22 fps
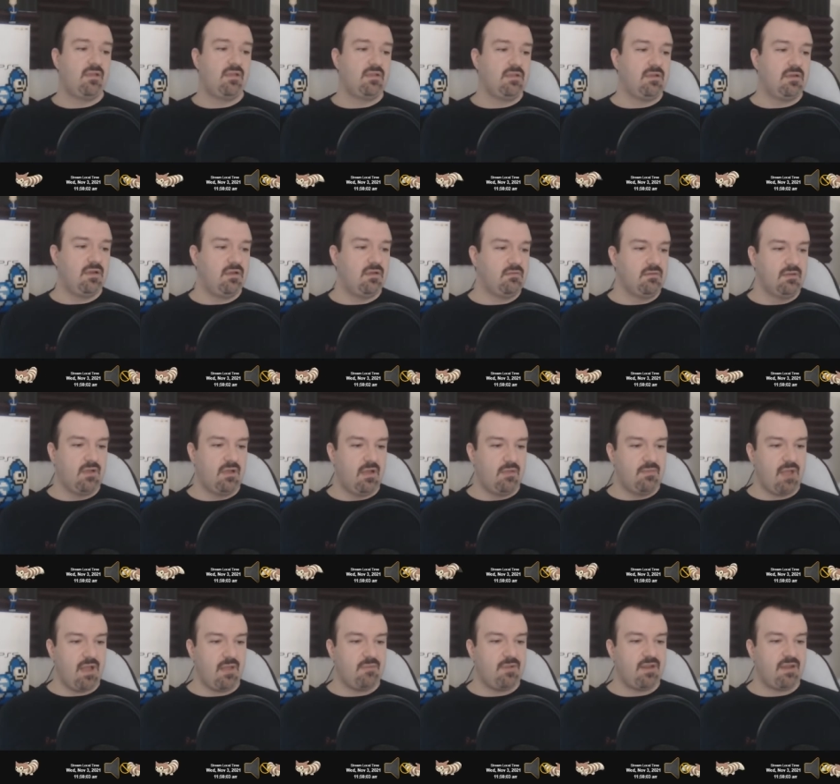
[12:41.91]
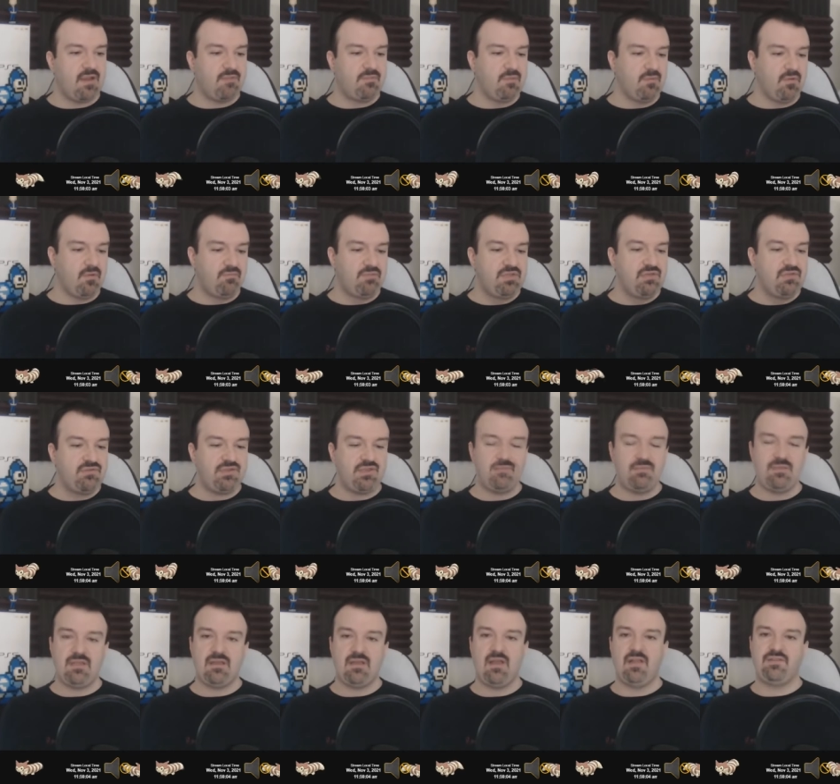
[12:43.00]
I'm not gonna have people abusing
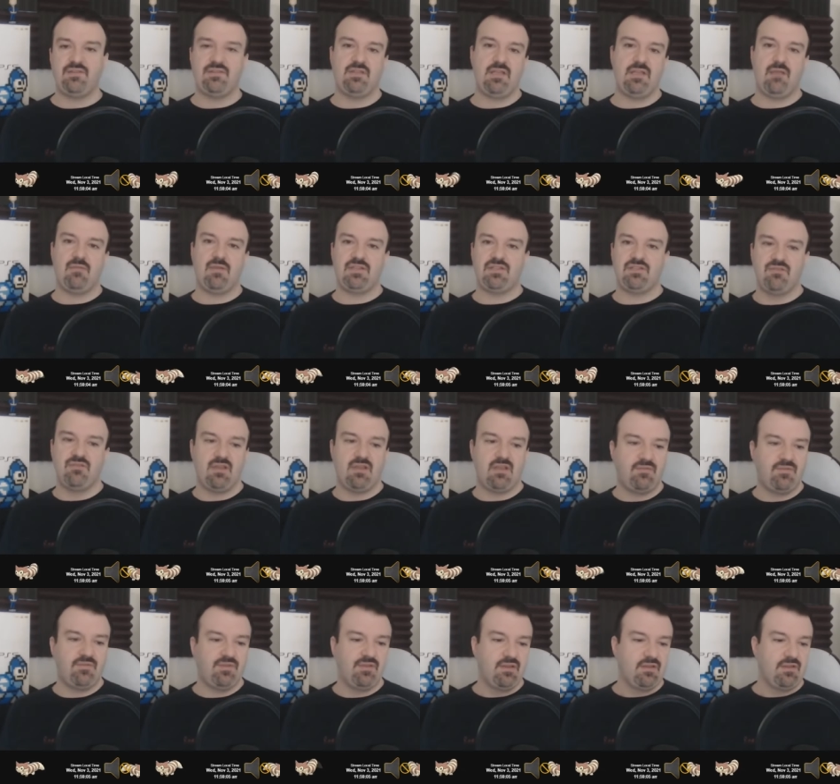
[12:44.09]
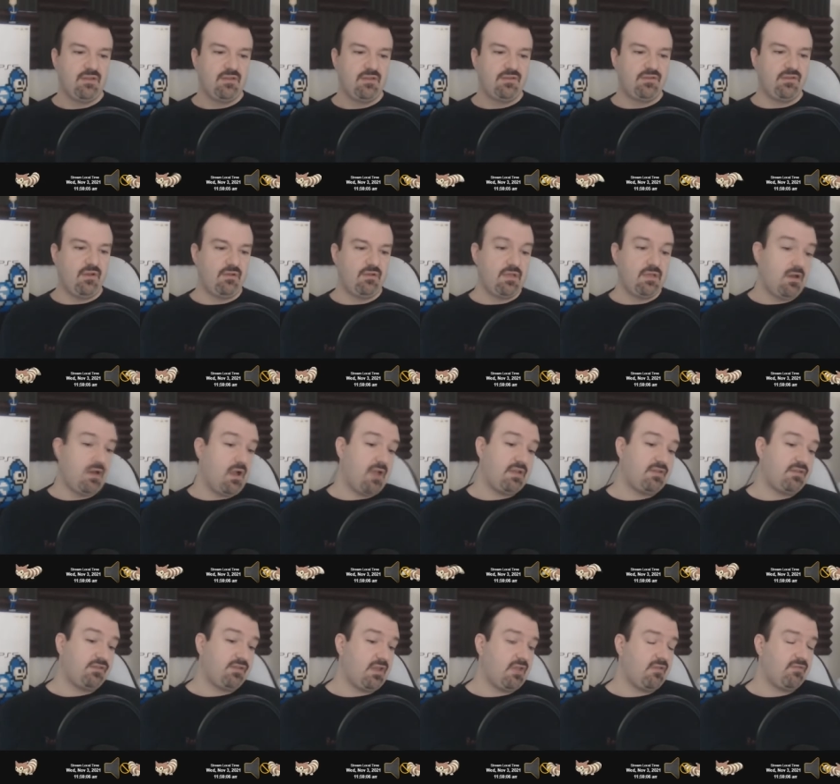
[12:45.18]
me constantly on my streams. So, I have
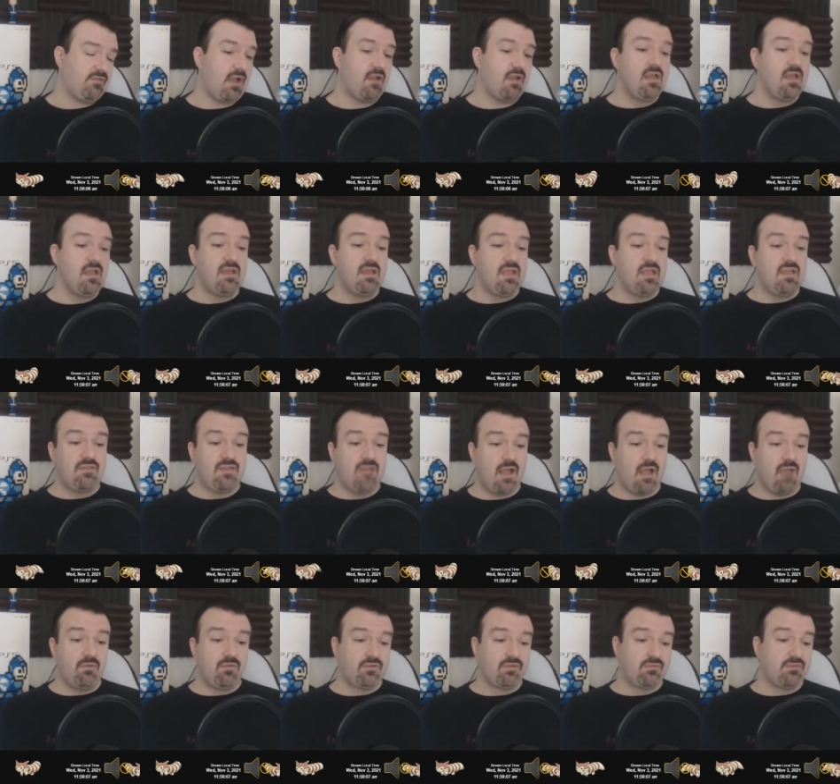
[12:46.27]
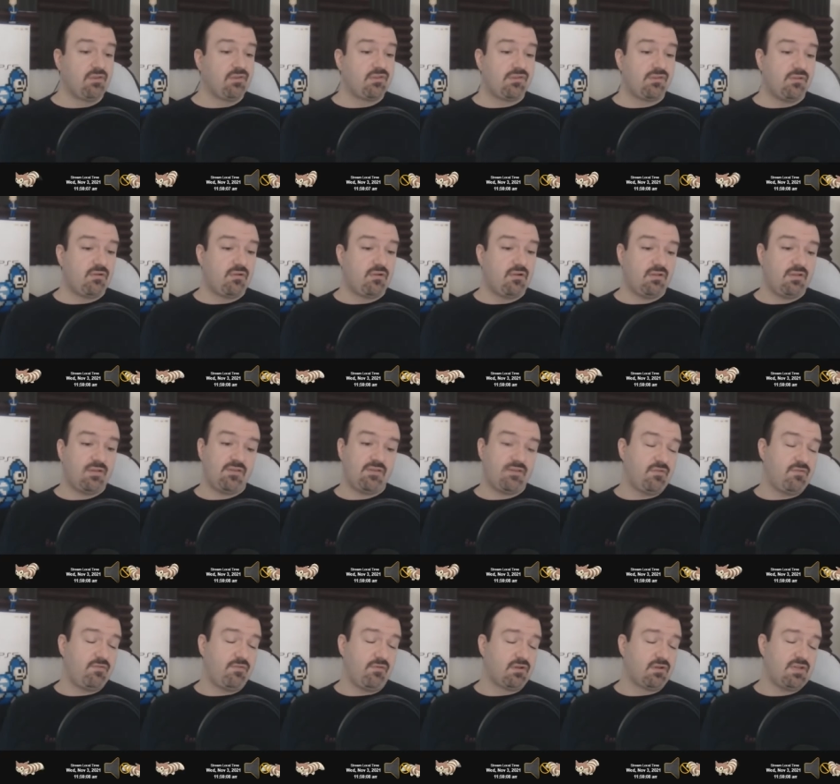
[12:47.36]
to say, if that was the real snowkarl, that's
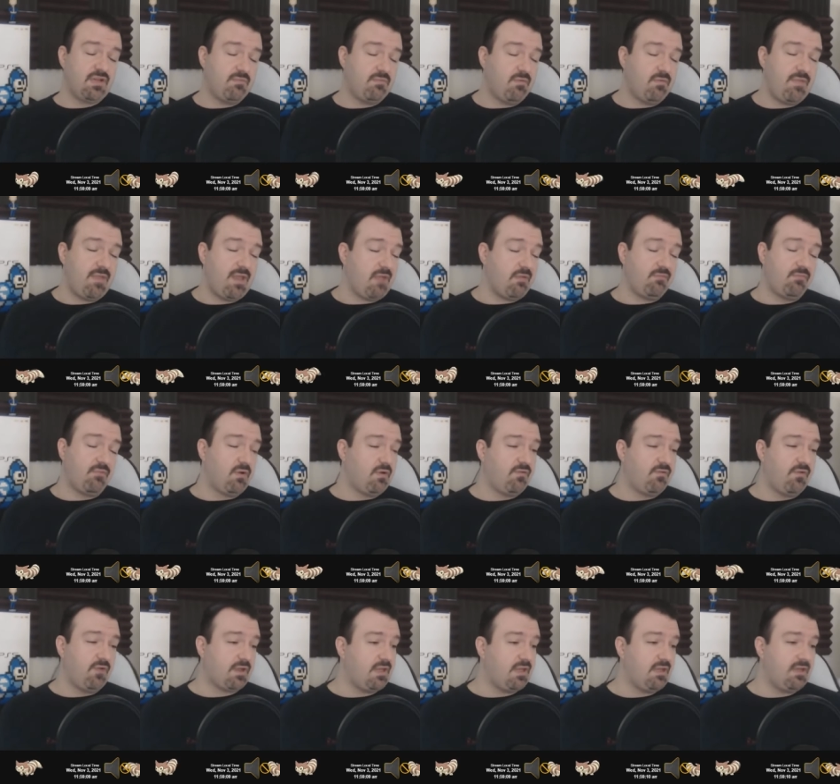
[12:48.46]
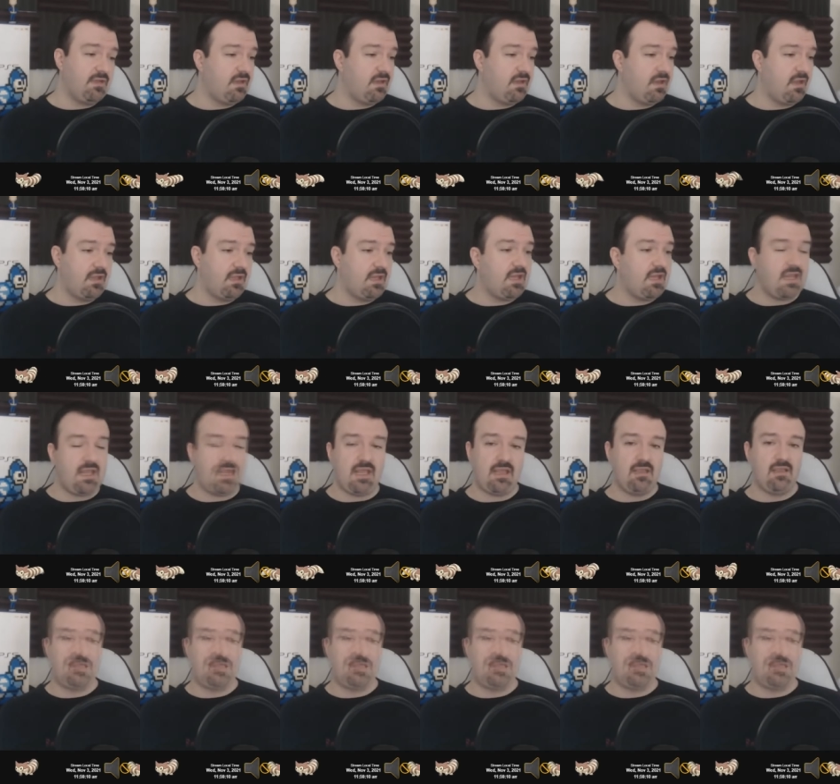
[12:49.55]
unfortunate, but man, what a fucking idiot.